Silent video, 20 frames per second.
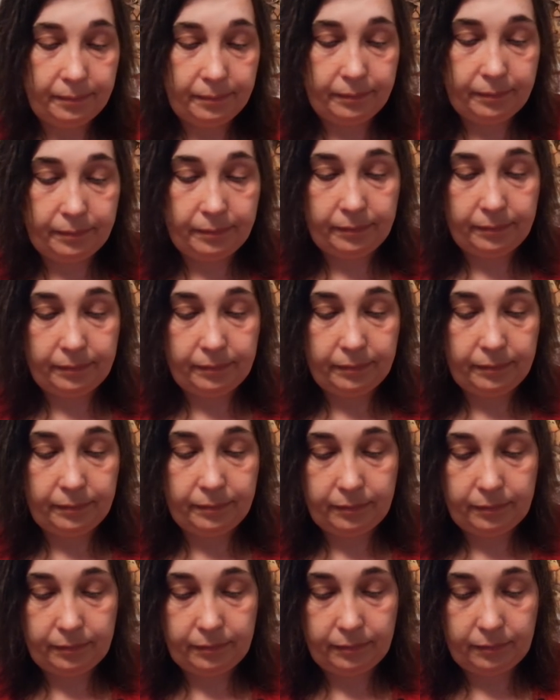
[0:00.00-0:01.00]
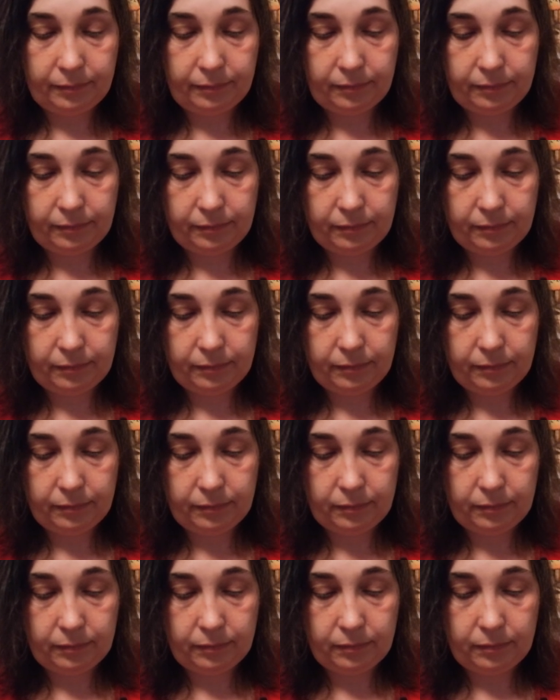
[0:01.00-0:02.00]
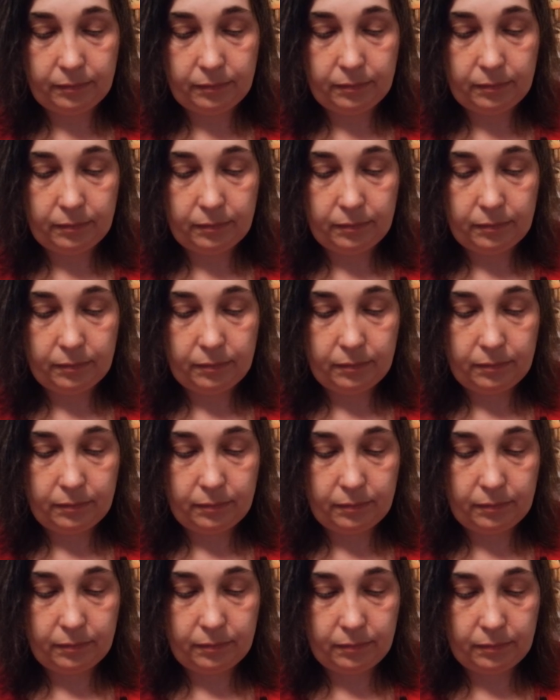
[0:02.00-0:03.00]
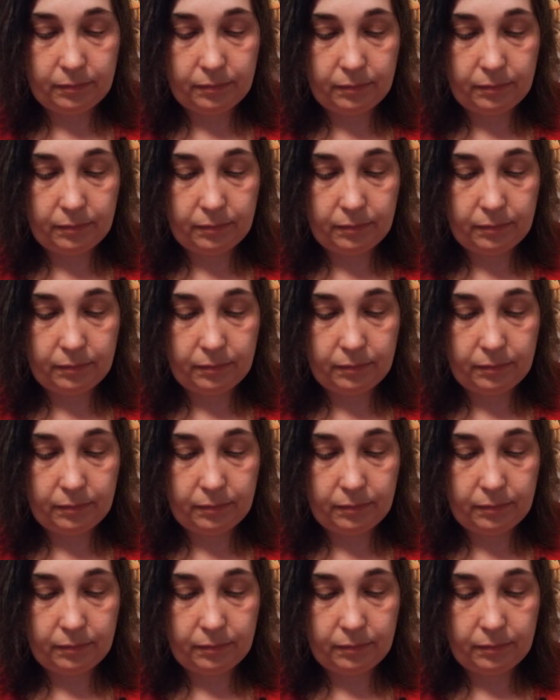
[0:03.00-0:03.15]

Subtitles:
Nobody speaks.